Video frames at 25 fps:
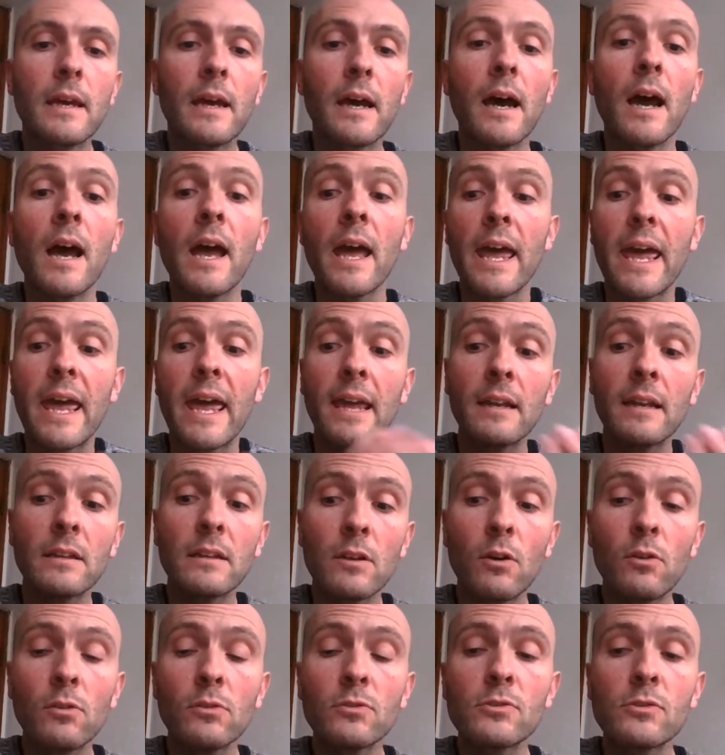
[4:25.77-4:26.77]
Yeah,
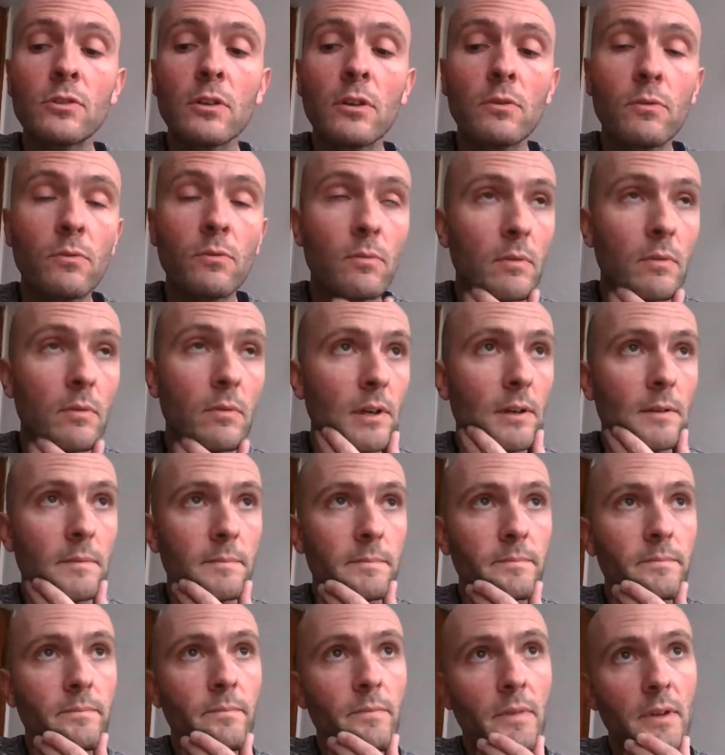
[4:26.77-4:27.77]
and also
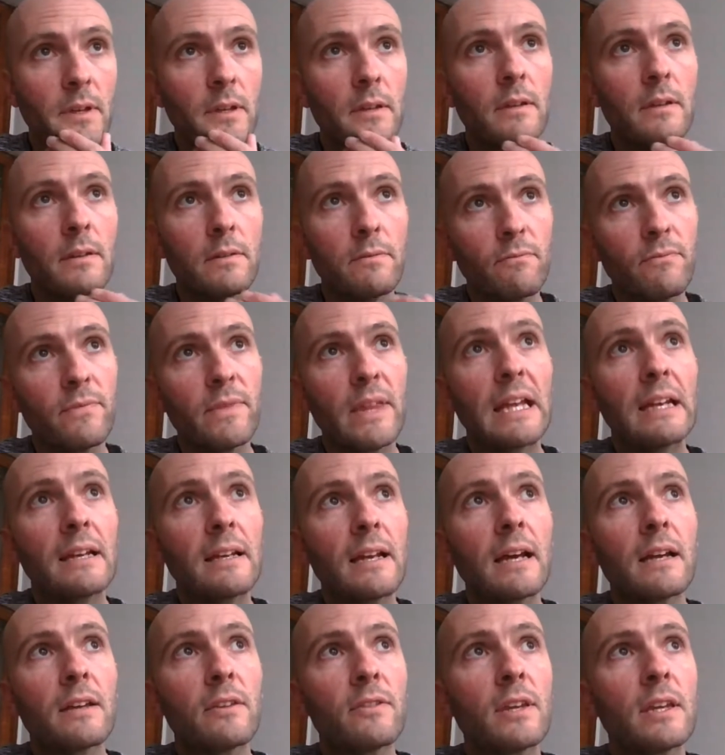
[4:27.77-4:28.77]

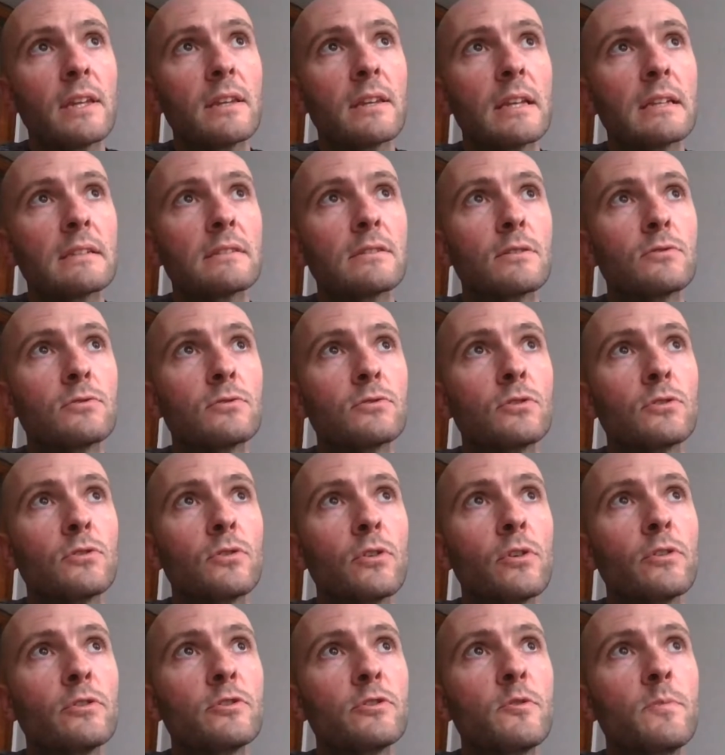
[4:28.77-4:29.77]
that I think that's also
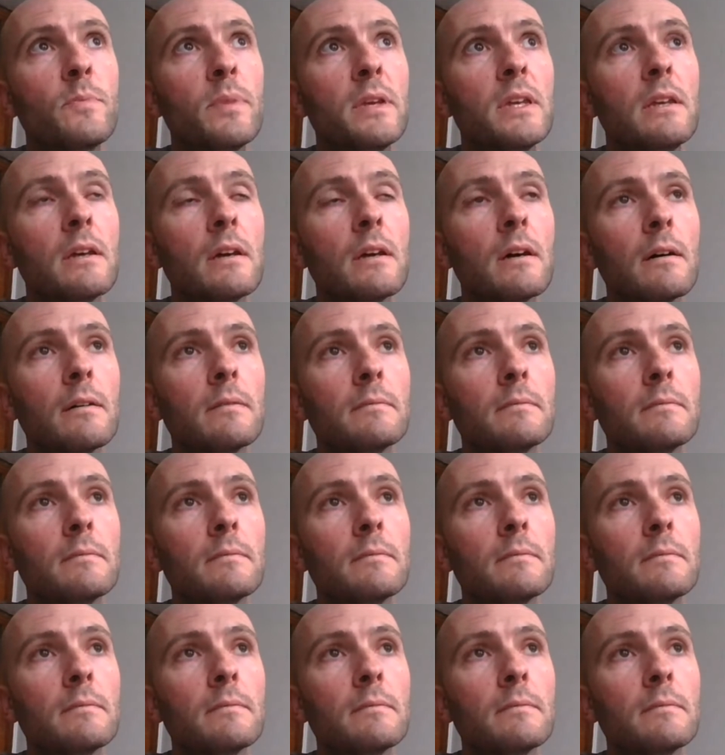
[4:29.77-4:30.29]
going to be